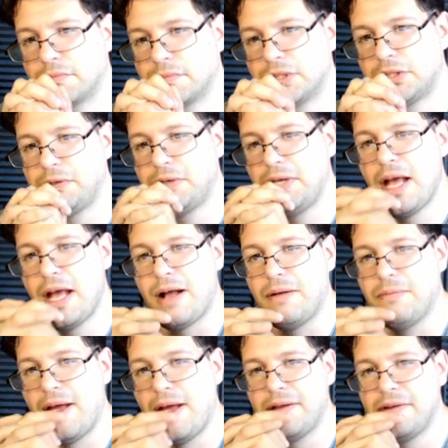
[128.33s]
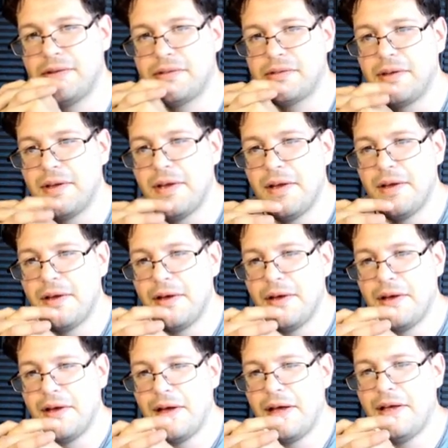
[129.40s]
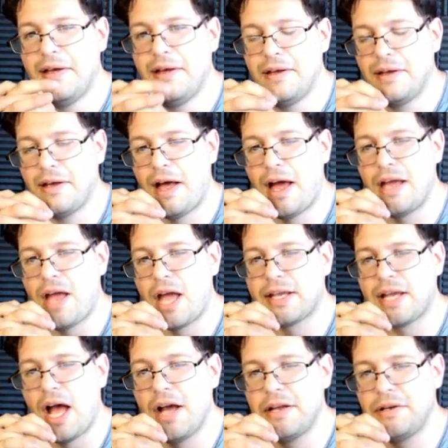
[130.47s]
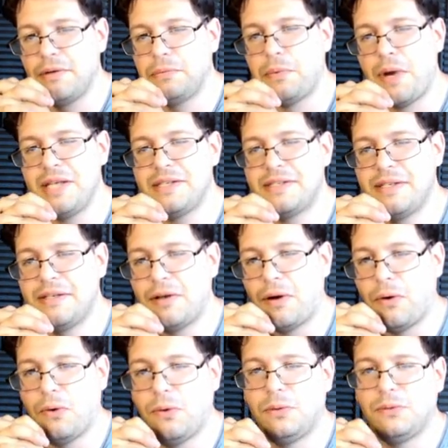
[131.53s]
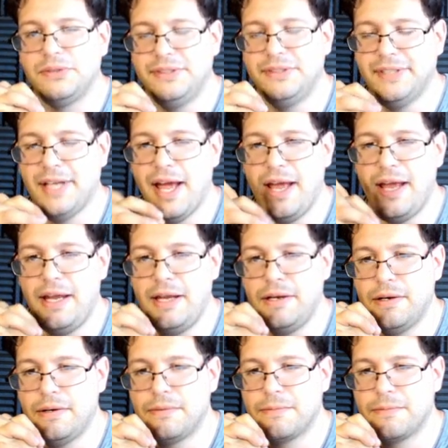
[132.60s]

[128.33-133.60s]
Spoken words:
So yeah, and I kind of wasted a whole day